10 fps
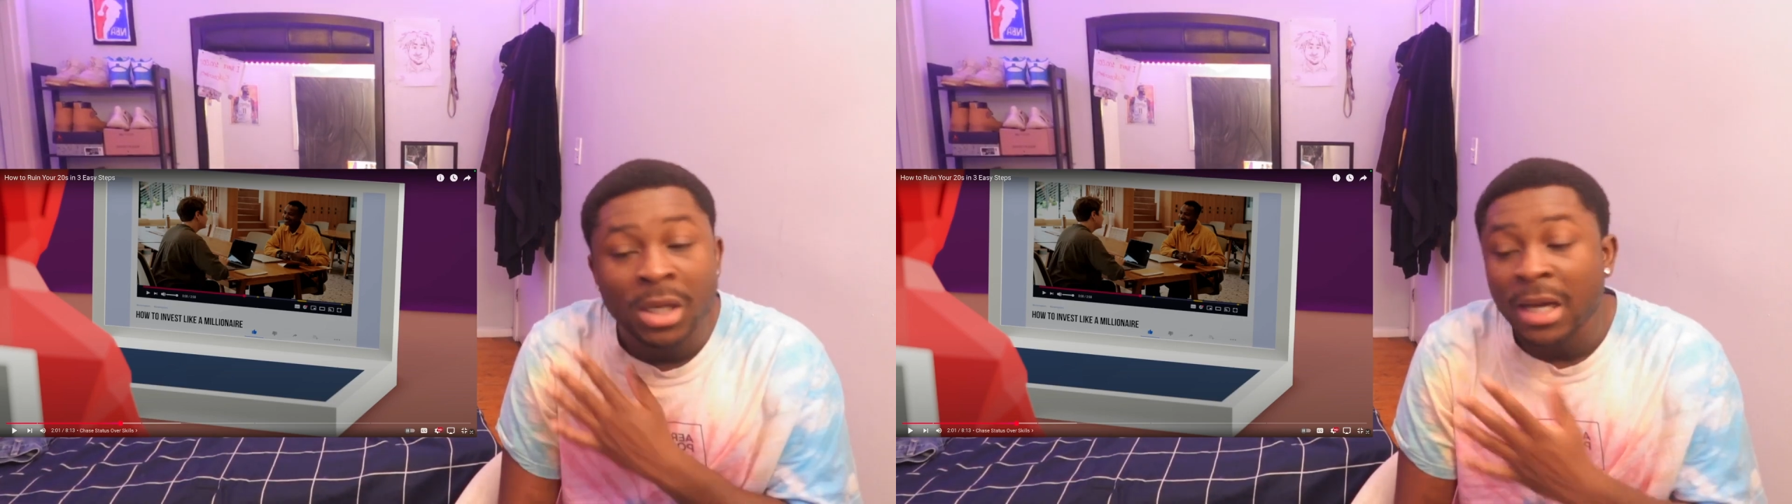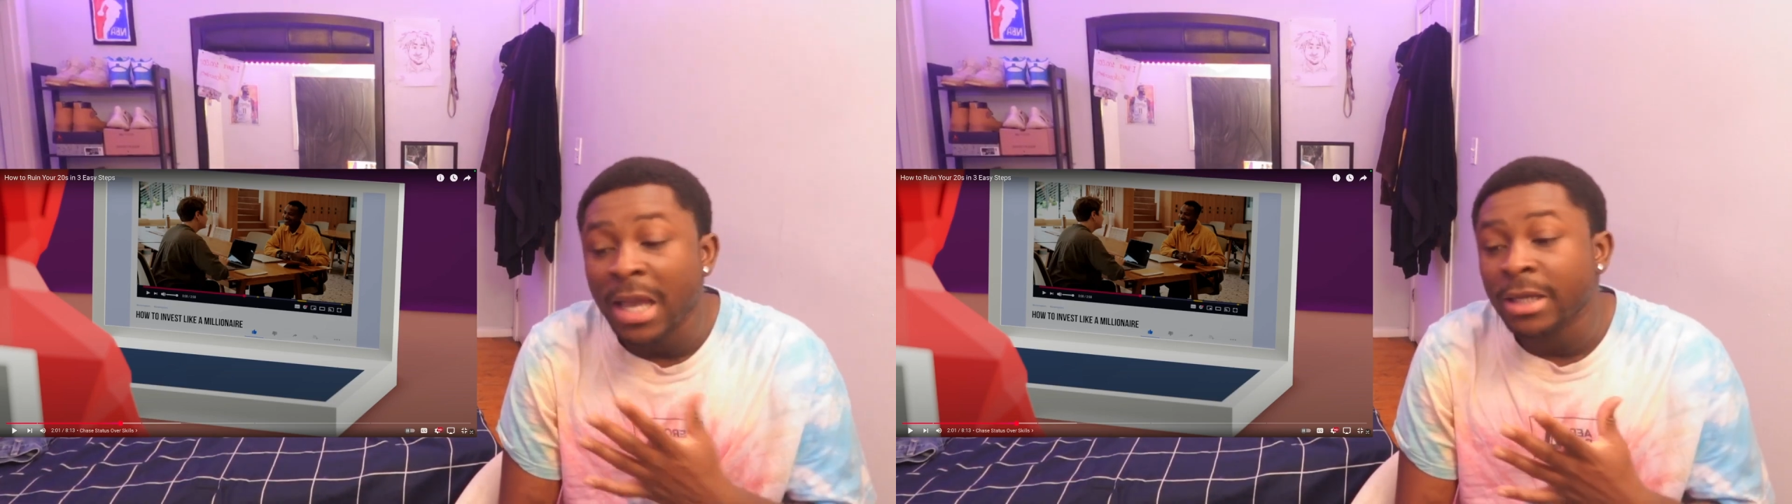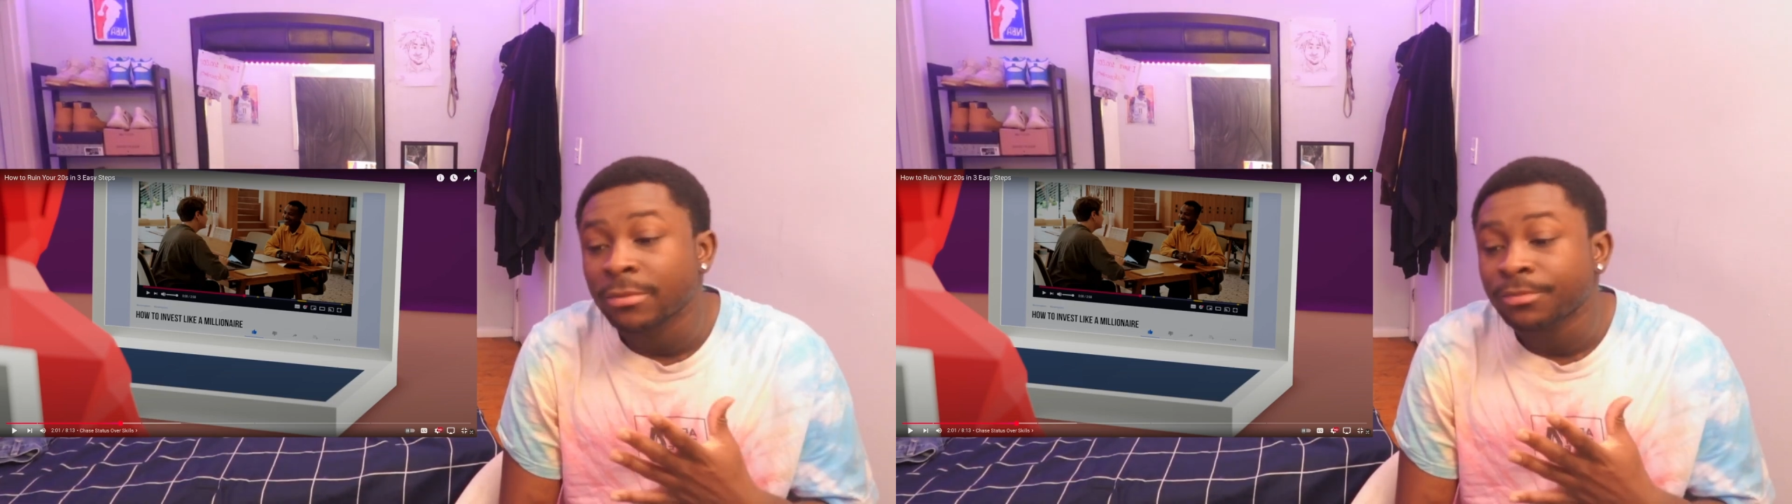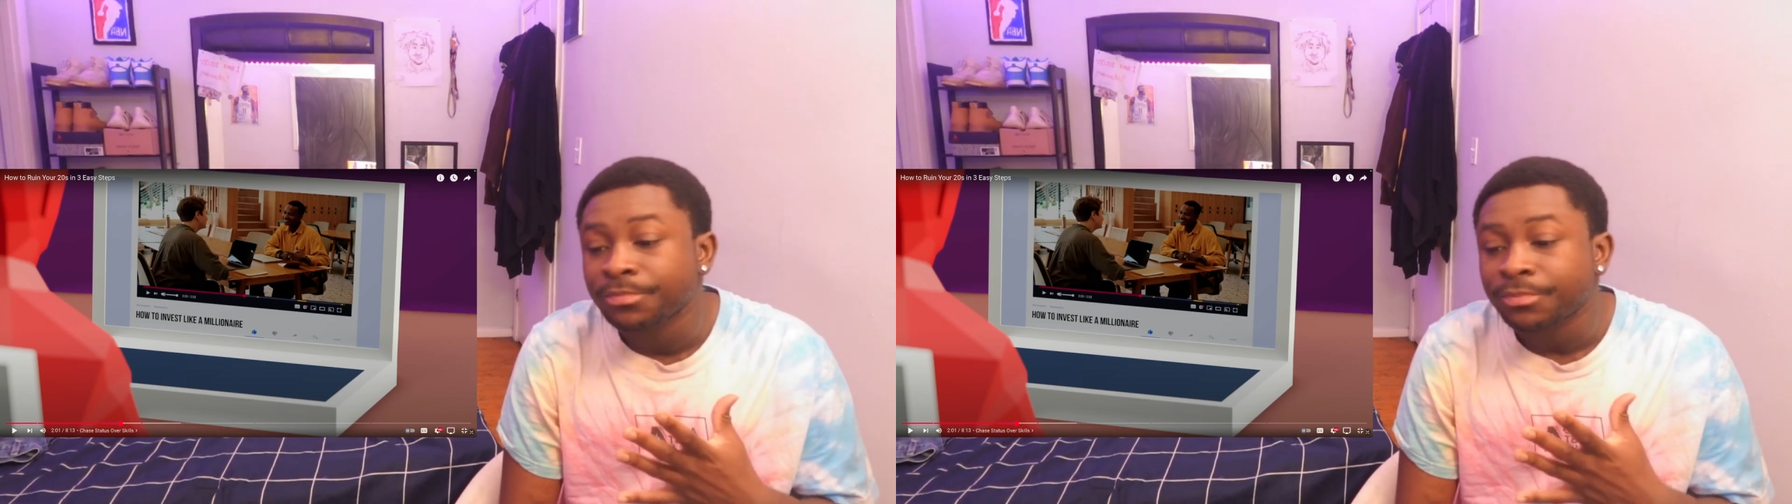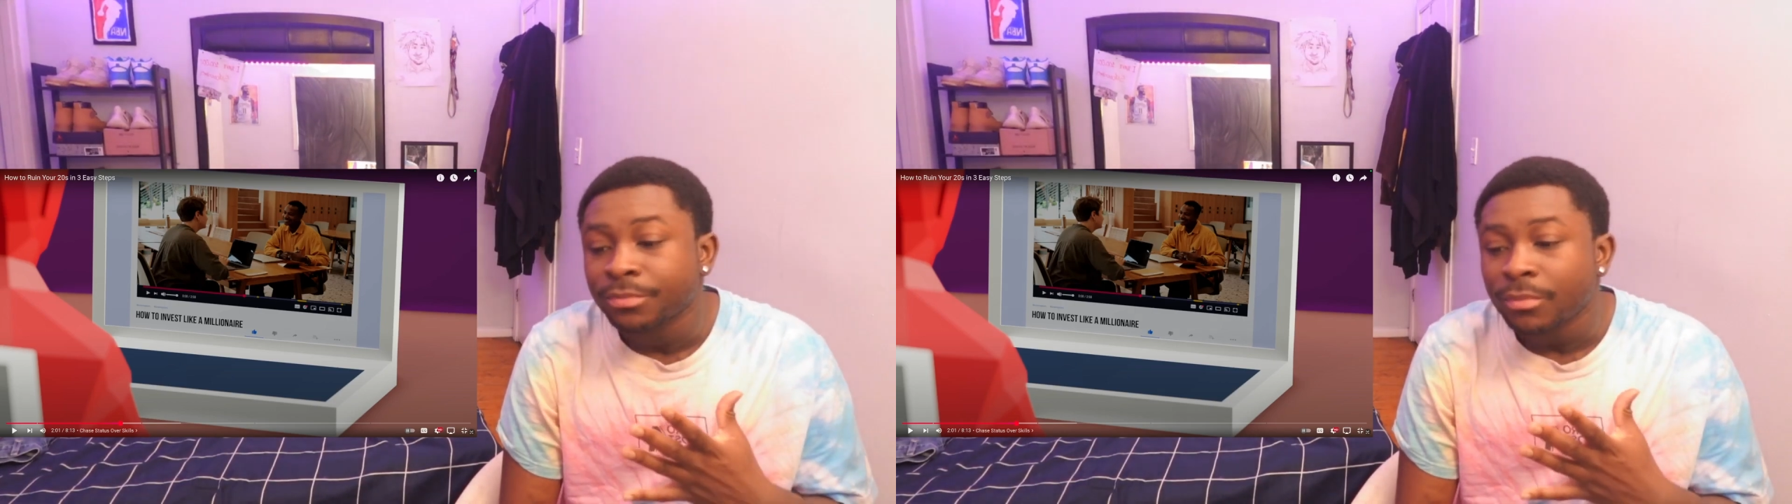
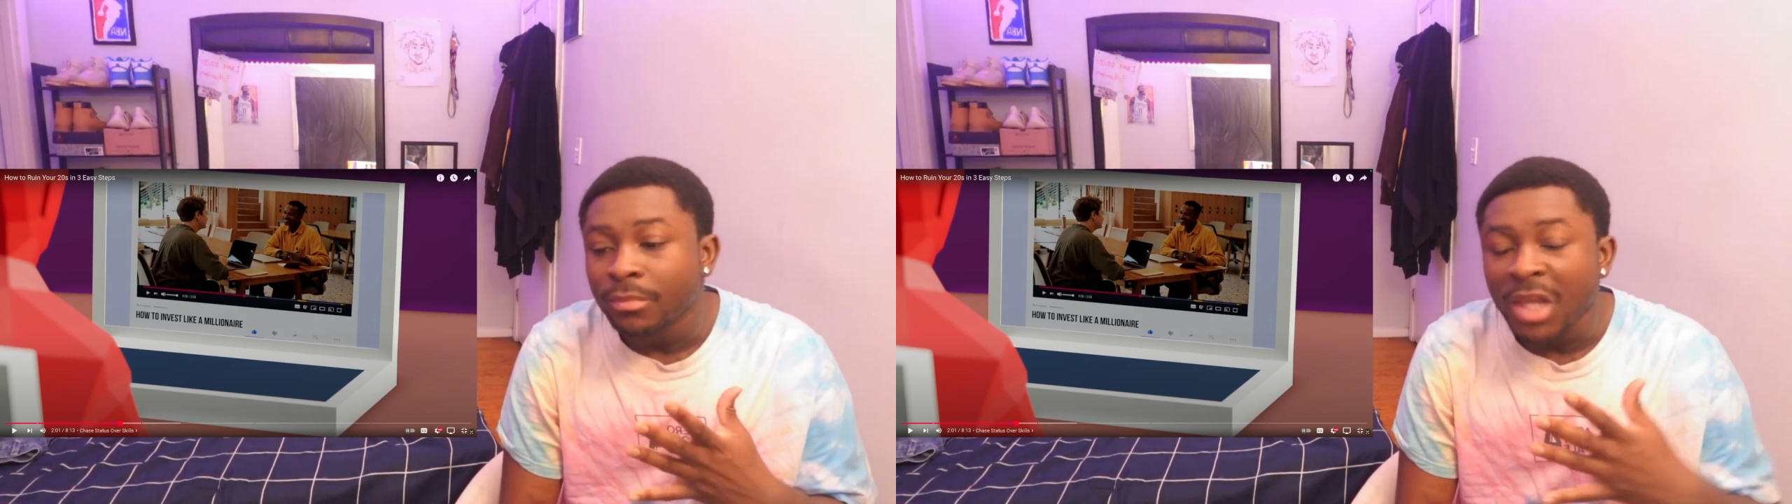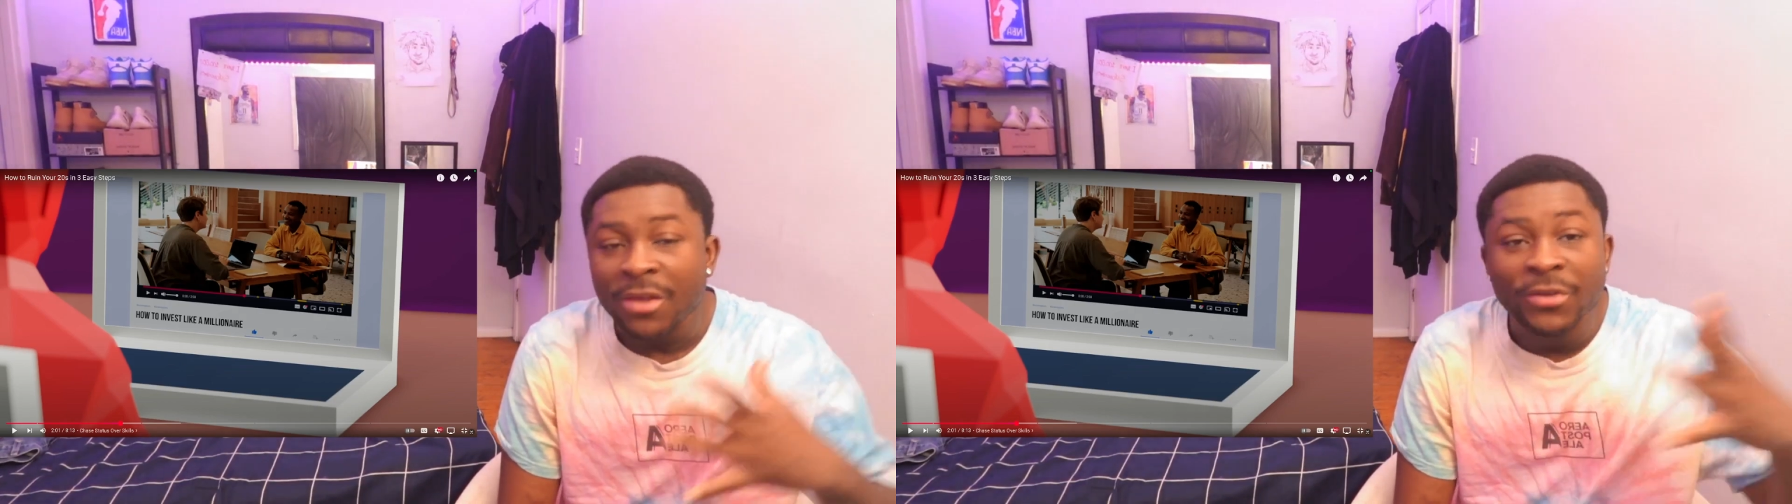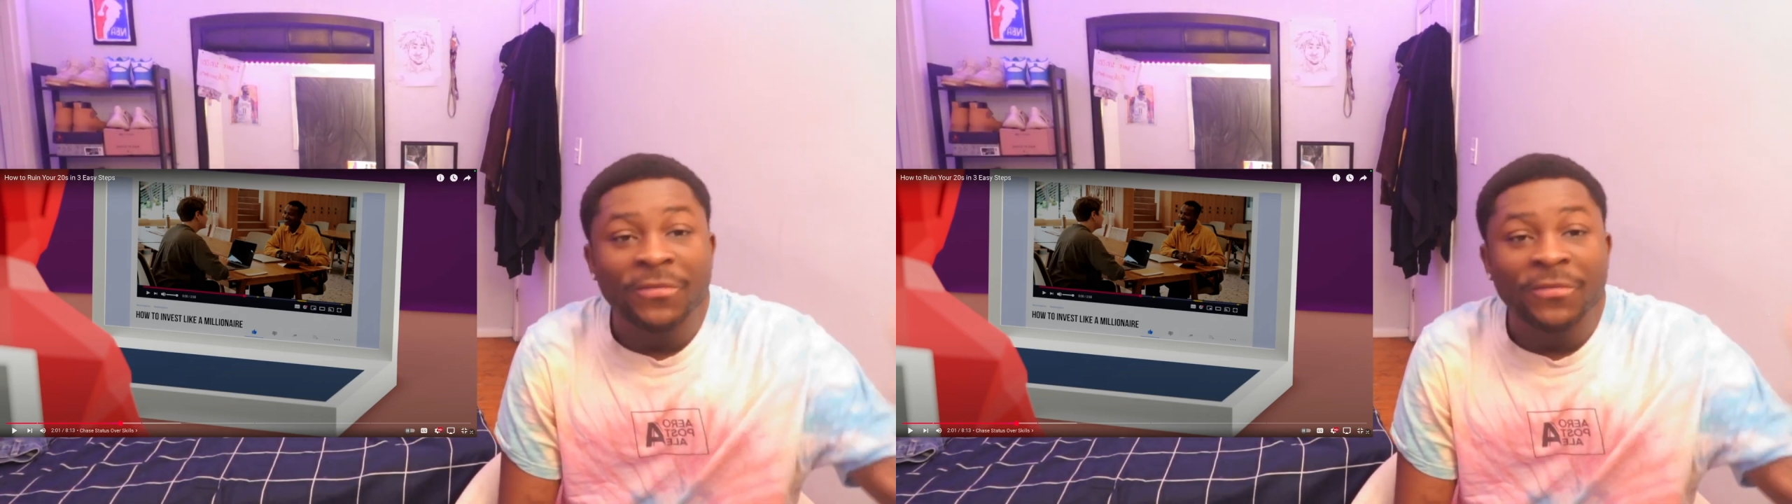The